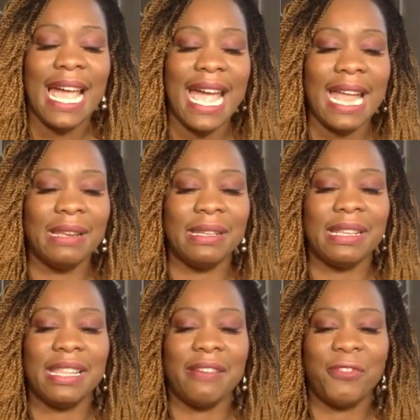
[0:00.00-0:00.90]
and
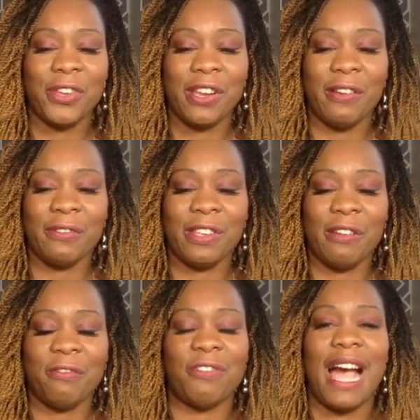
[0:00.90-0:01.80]
therefore your
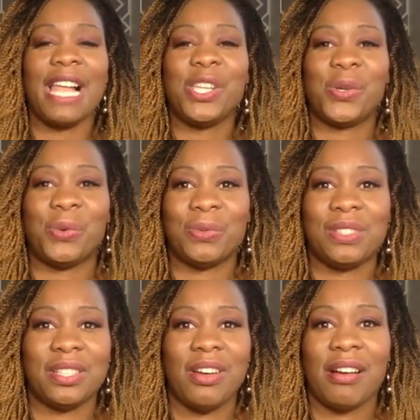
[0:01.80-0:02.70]
your value
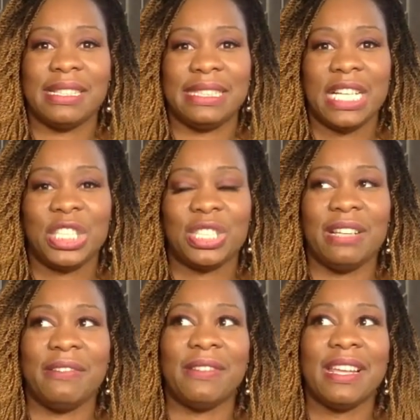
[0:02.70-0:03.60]
to the
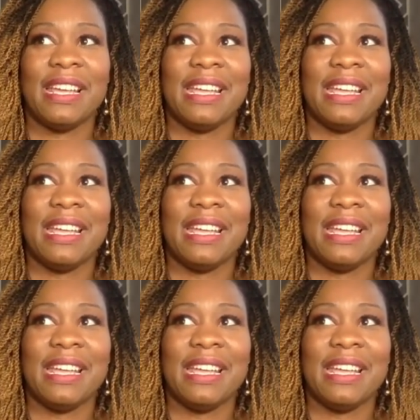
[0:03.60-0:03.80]
organization